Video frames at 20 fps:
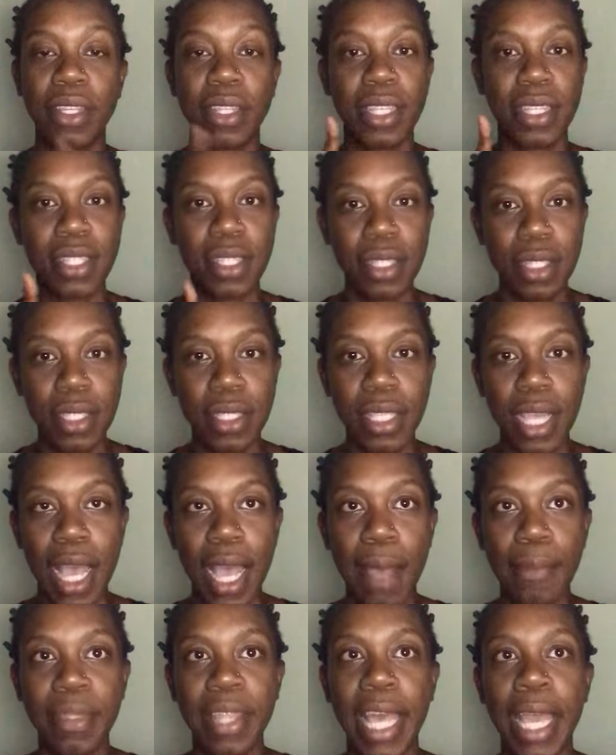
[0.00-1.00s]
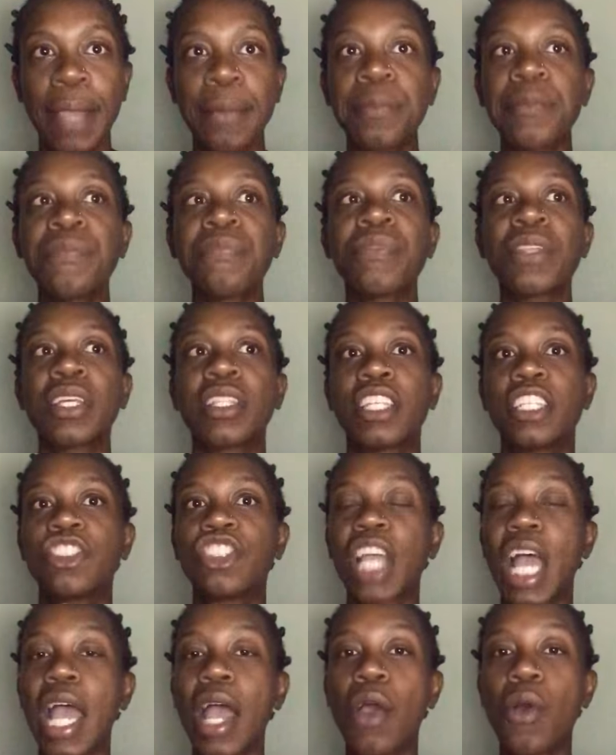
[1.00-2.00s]
This is the time that the
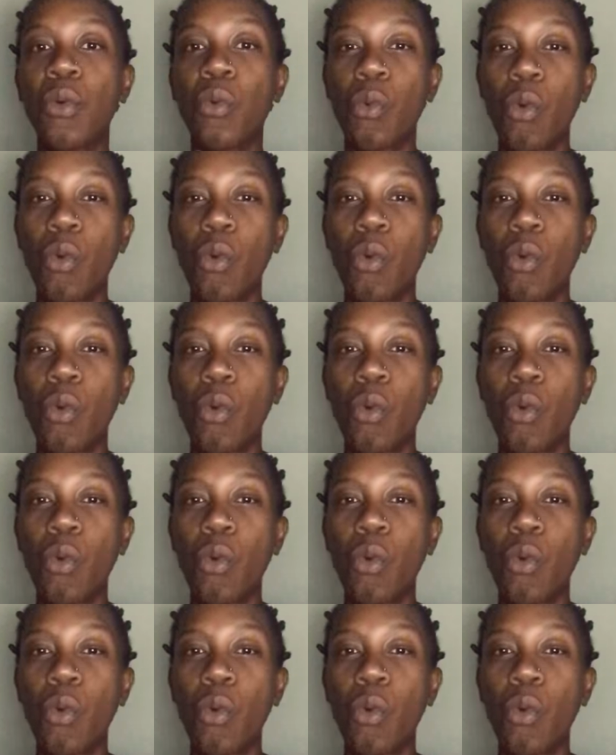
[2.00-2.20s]
child